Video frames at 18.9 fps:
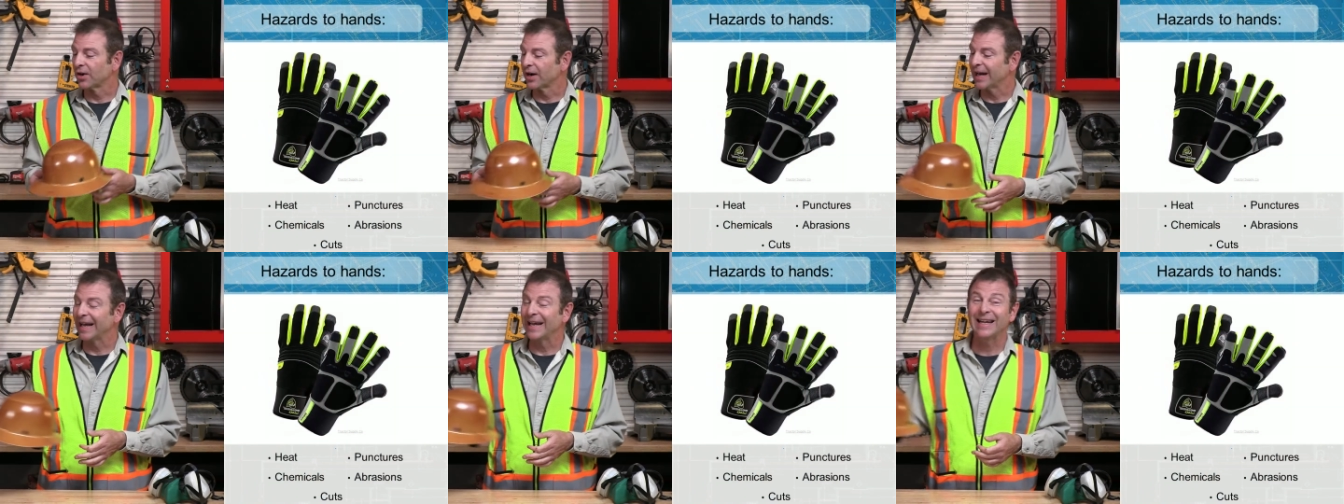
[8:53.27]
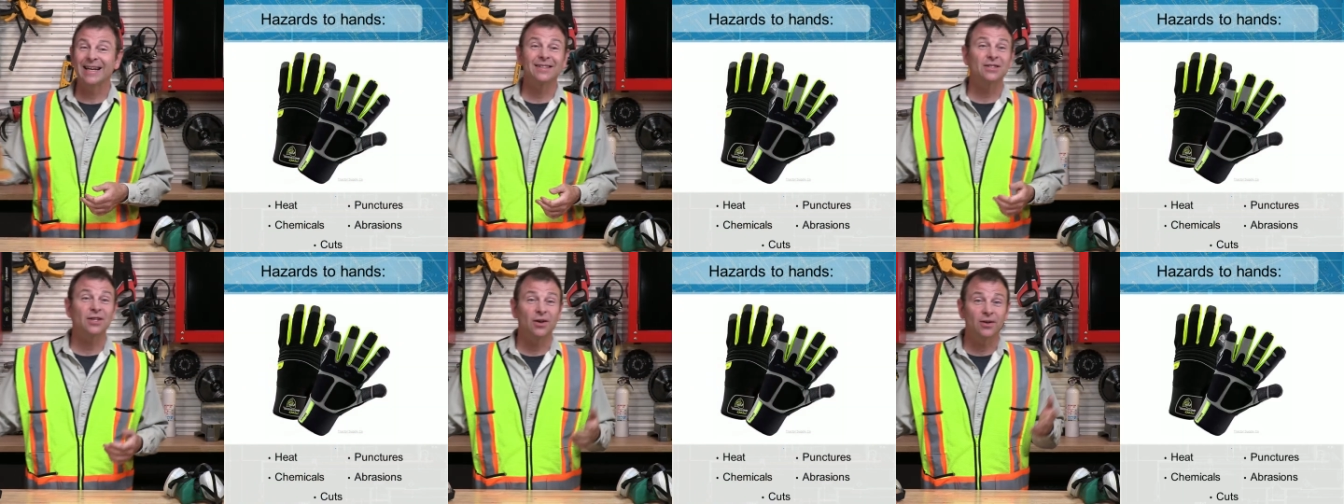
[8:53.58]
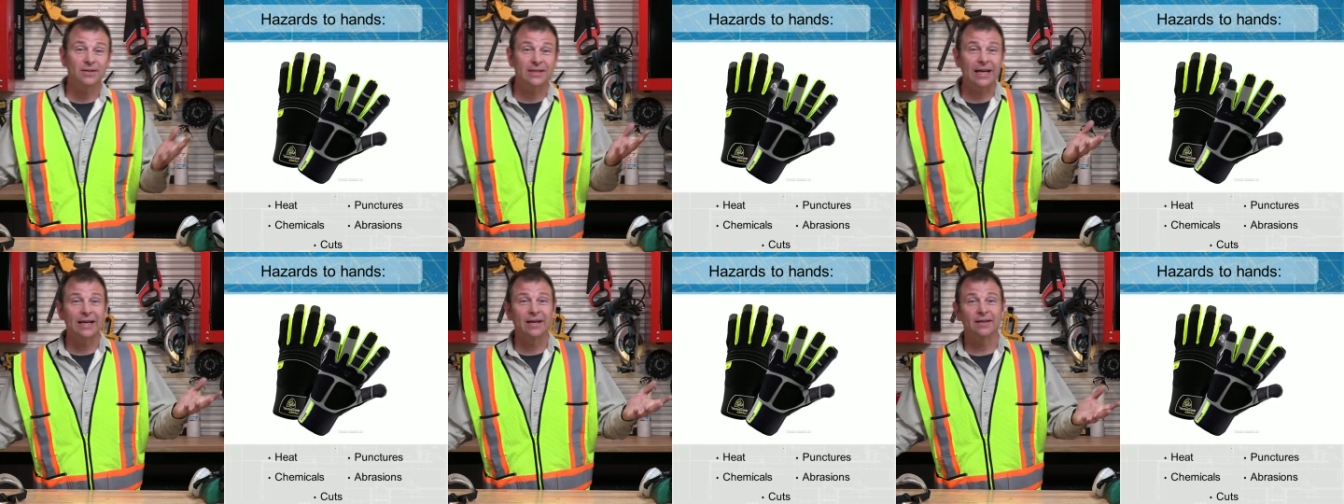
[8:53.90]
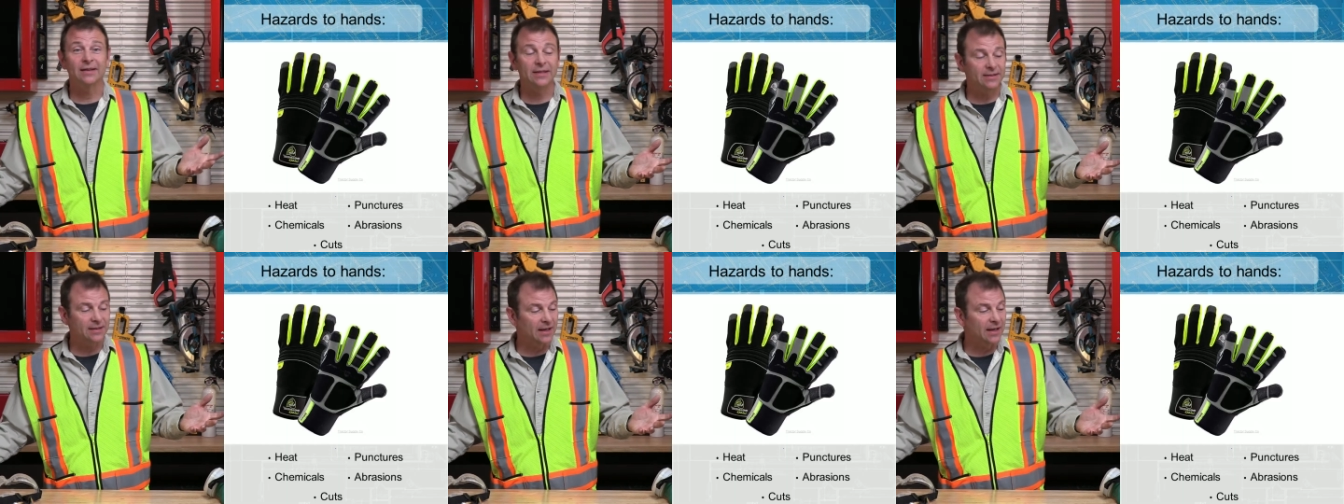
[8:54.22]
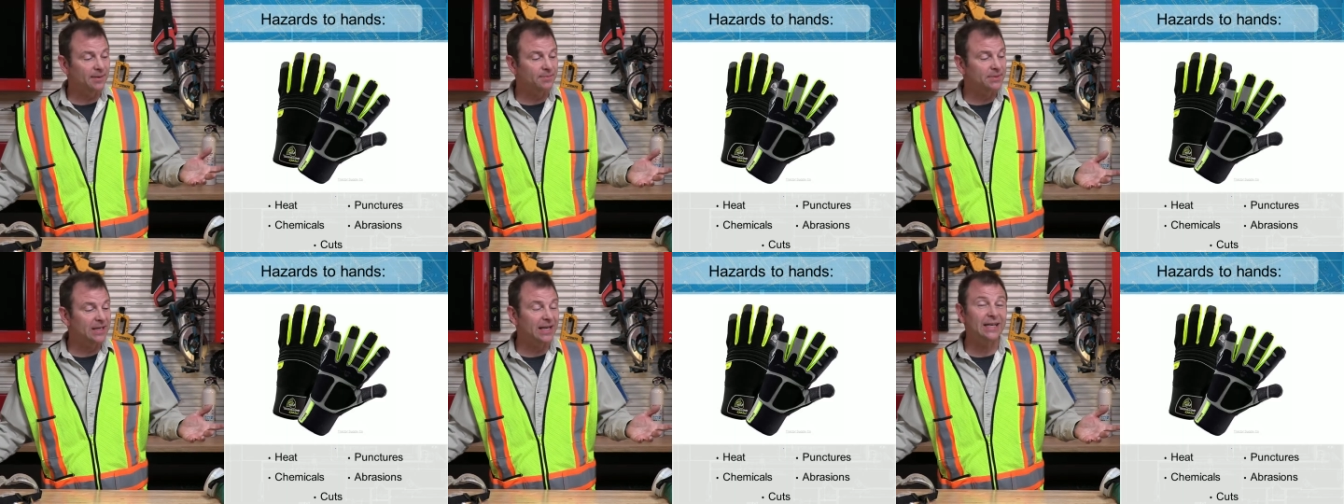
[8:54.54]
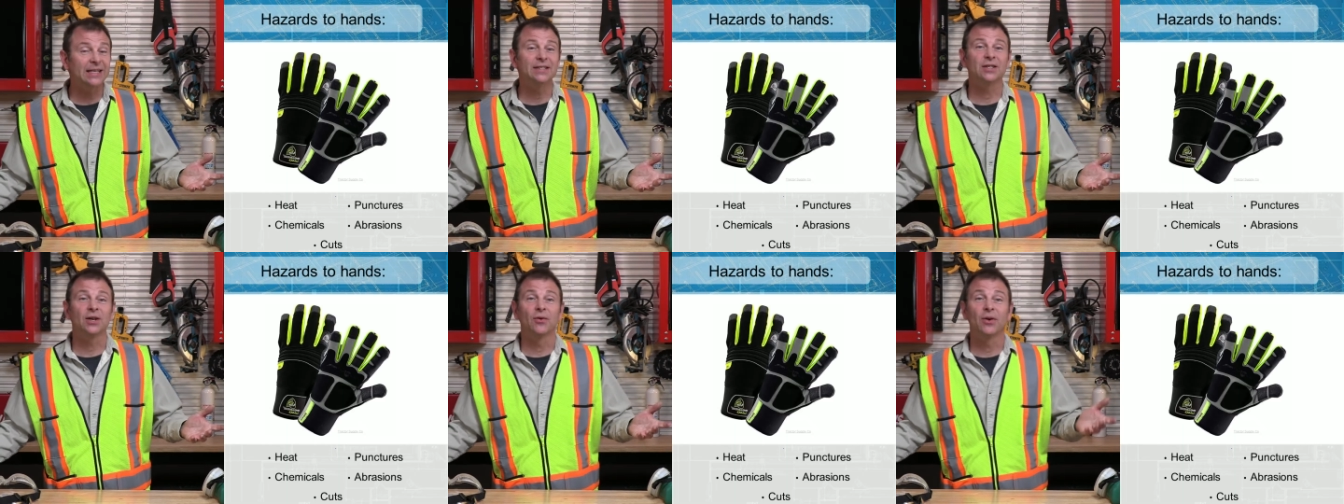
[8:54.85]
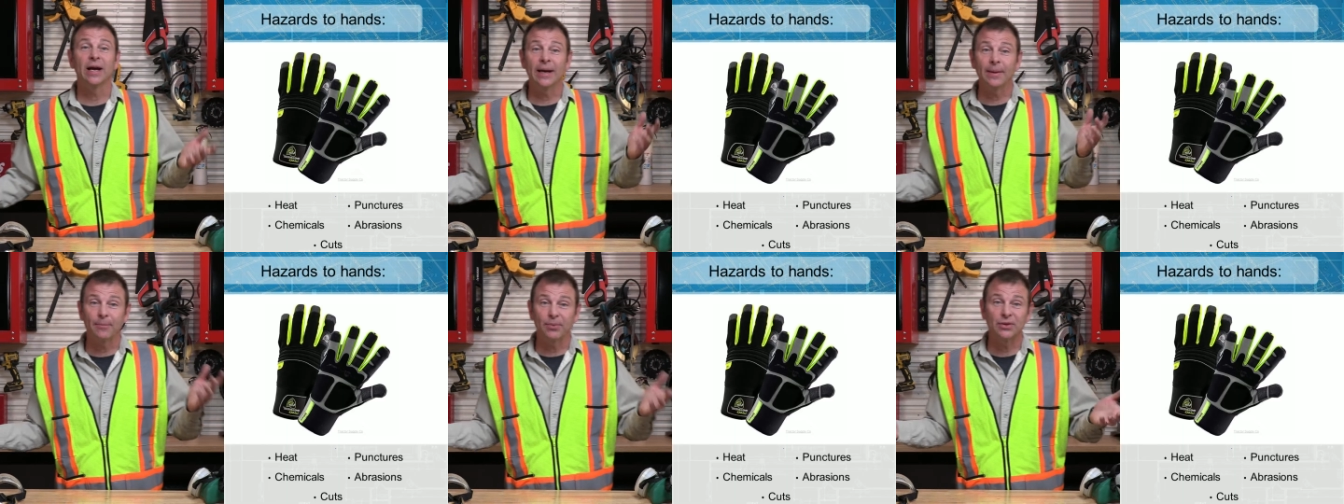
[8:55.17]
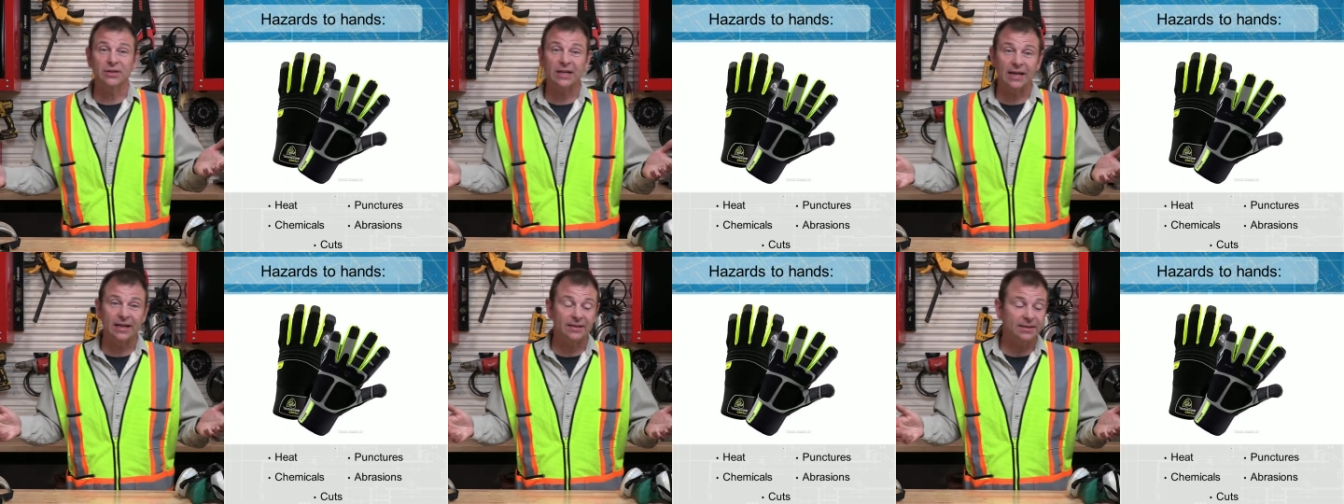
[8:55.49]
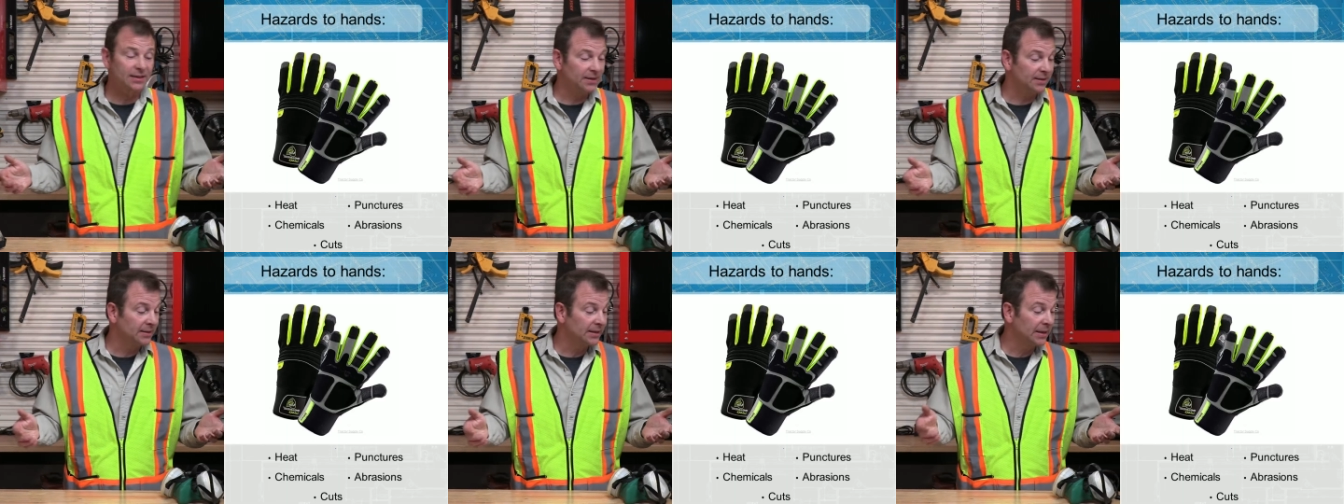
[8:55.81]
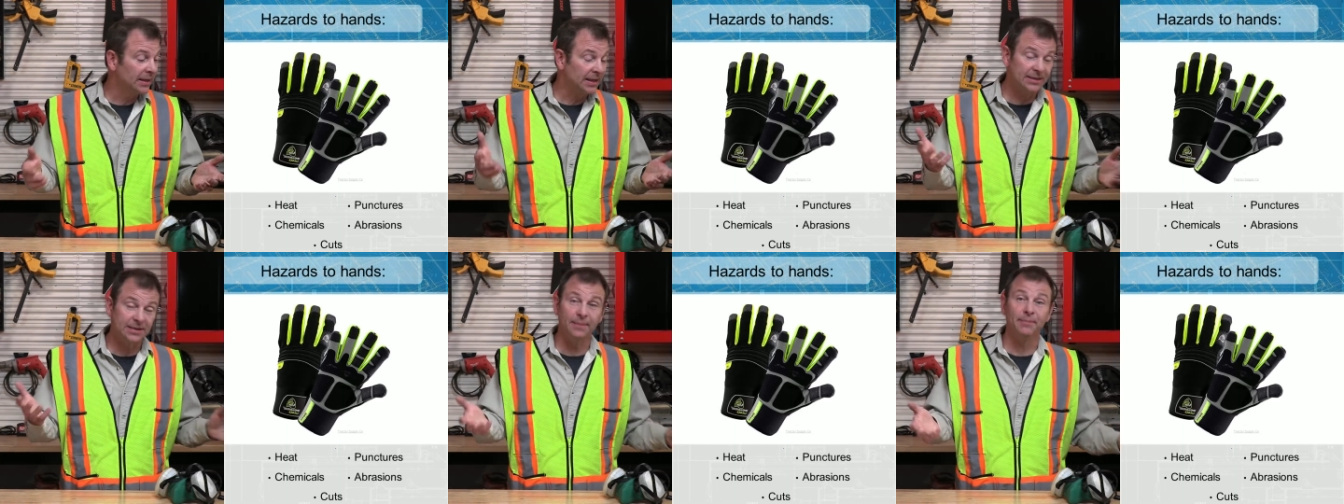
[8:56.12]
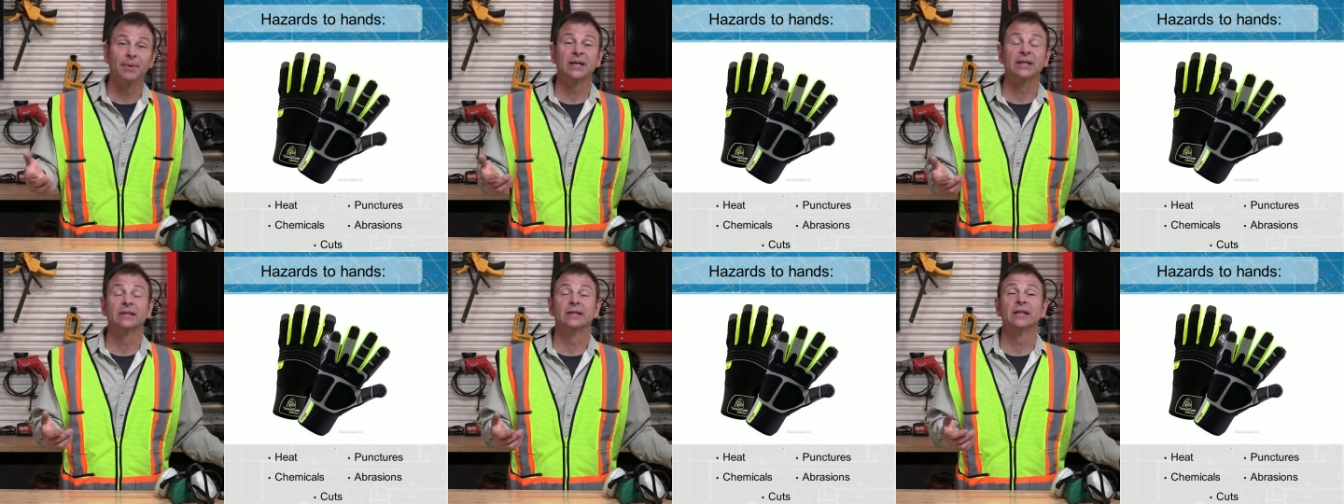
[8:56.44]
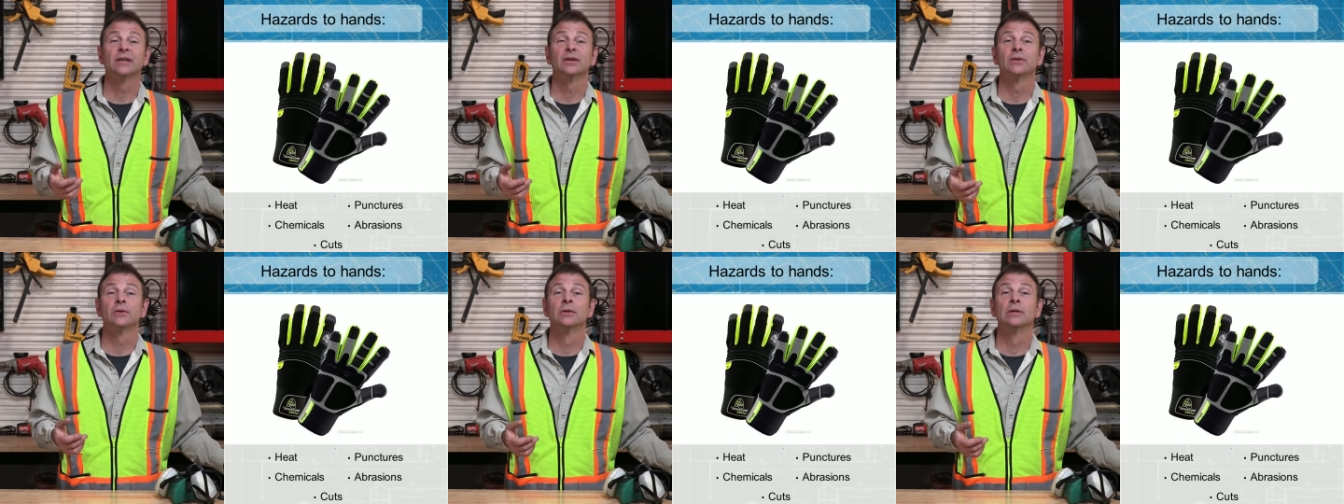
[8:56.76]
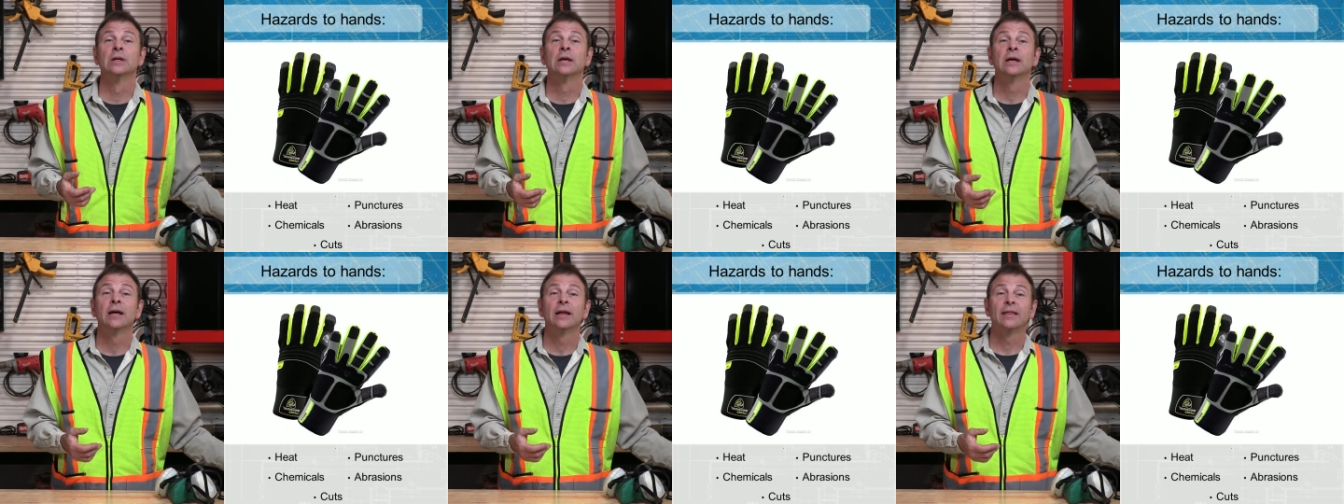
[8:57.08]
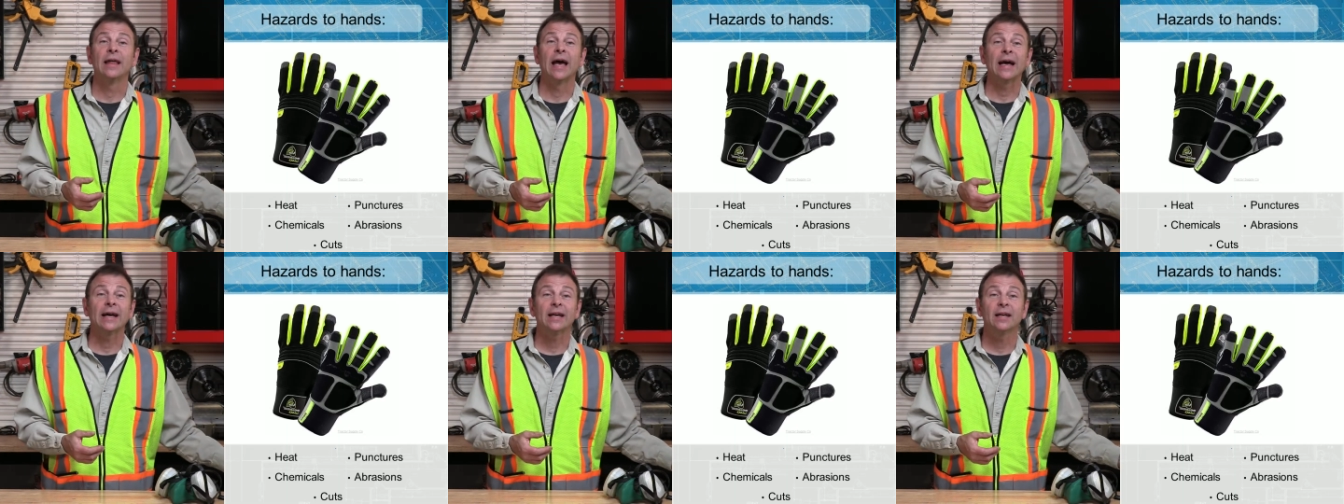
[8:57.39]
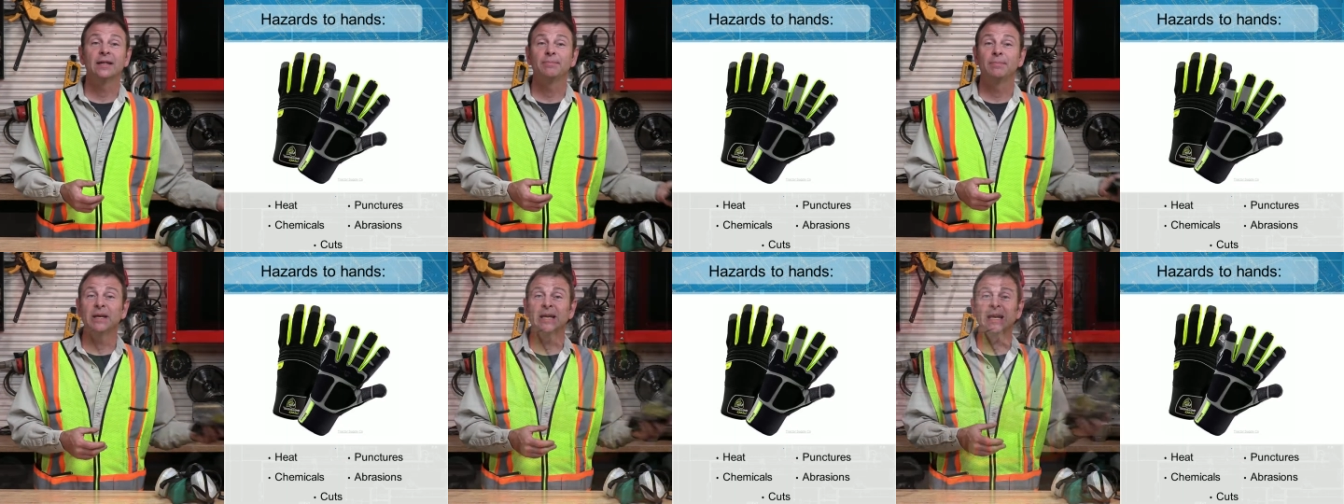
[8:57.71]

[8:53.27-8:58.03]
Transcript: our hands all day on the job site, so hand protection is a big deal. That could